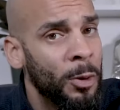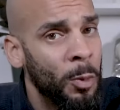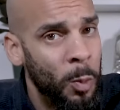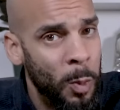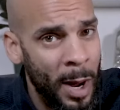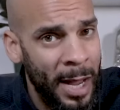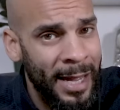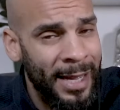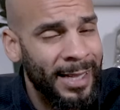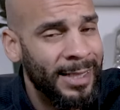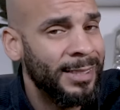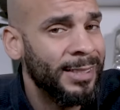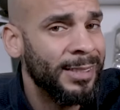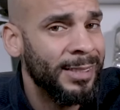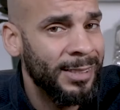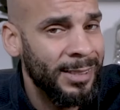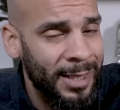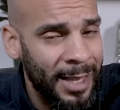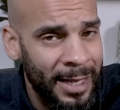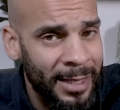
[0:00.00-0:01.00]
Their weight is
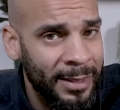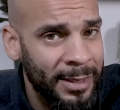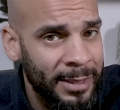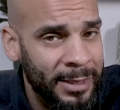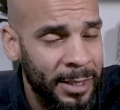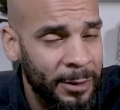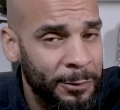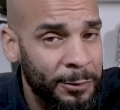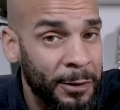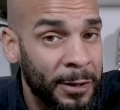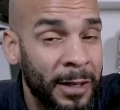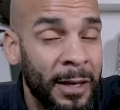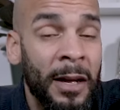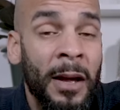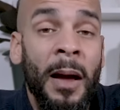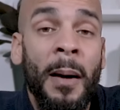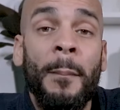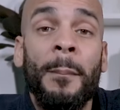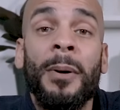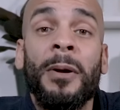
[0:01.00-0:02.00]
slightly different,
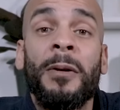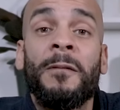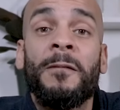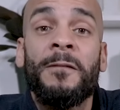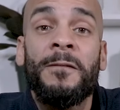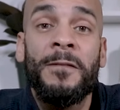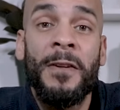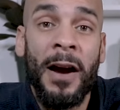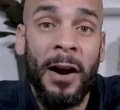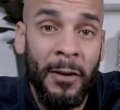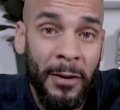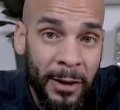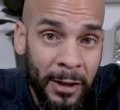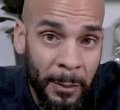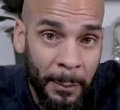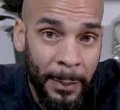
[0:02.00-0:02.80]
but very